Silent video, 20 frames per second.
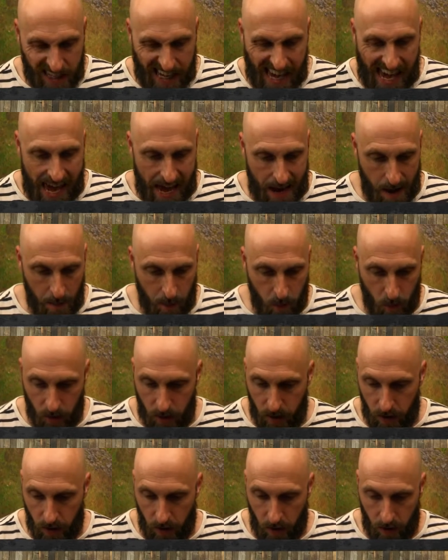camp where
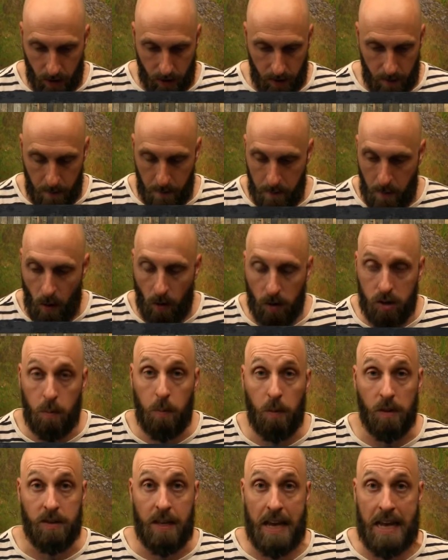there are
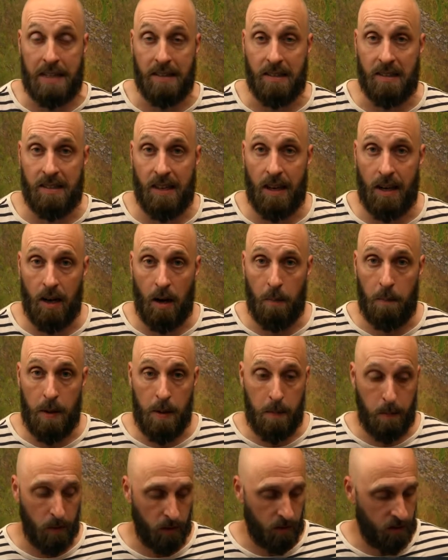multiple tents set up,
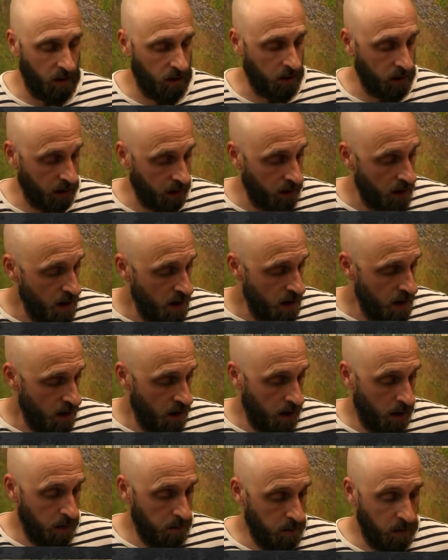people selling
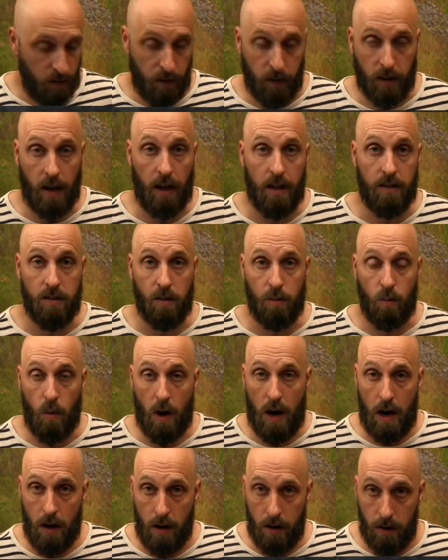different kinds of
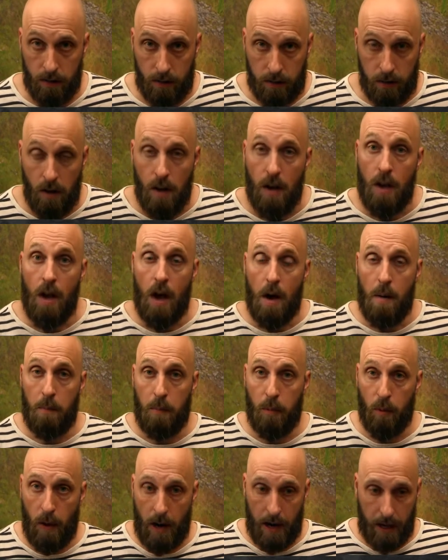wares,
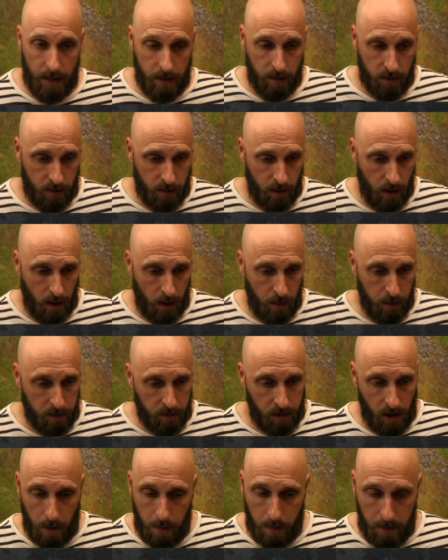breads,
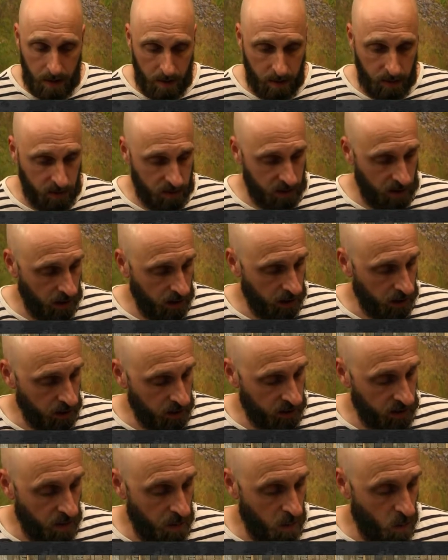some even selling
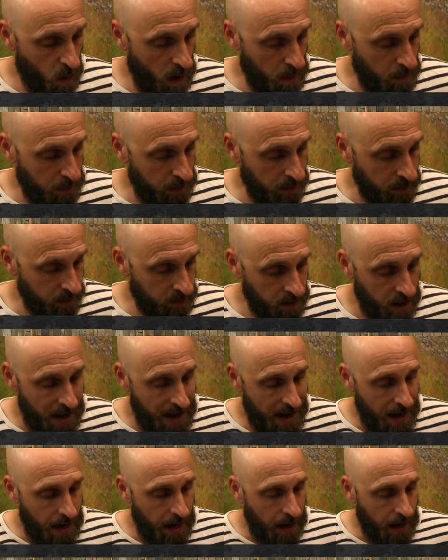some weapons.
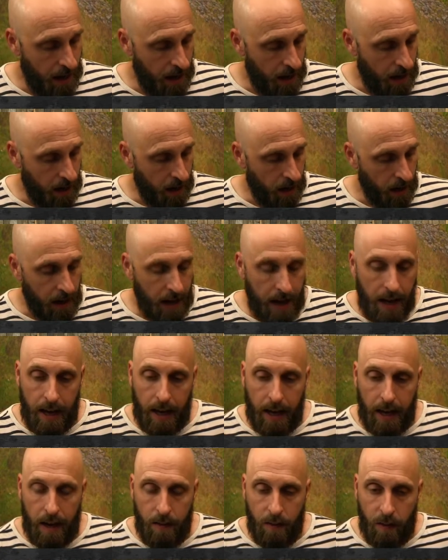
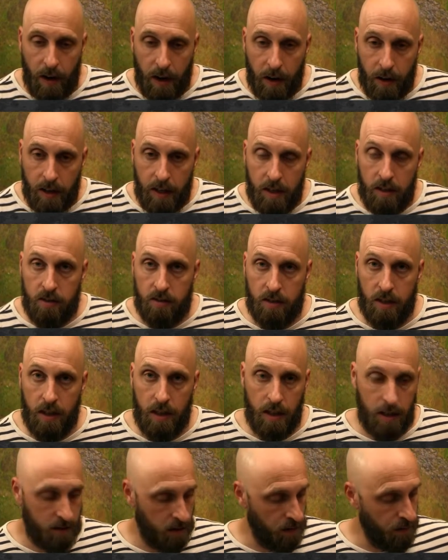And there he
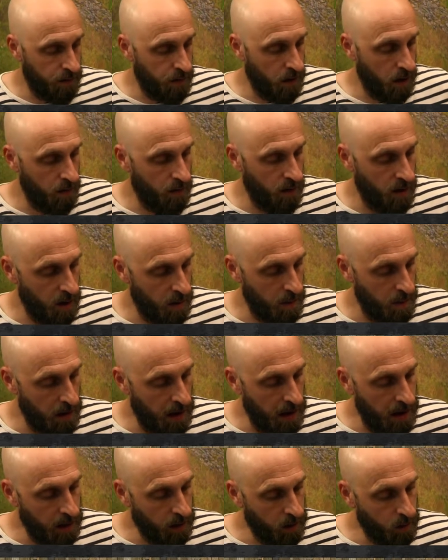sees in front of him
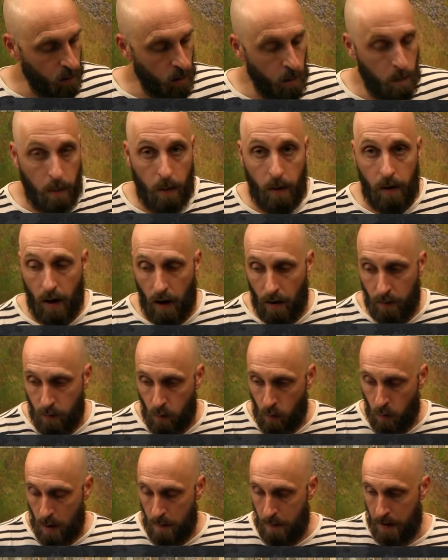a group
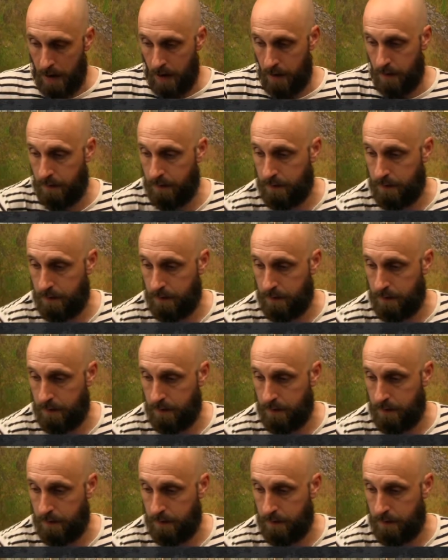of women.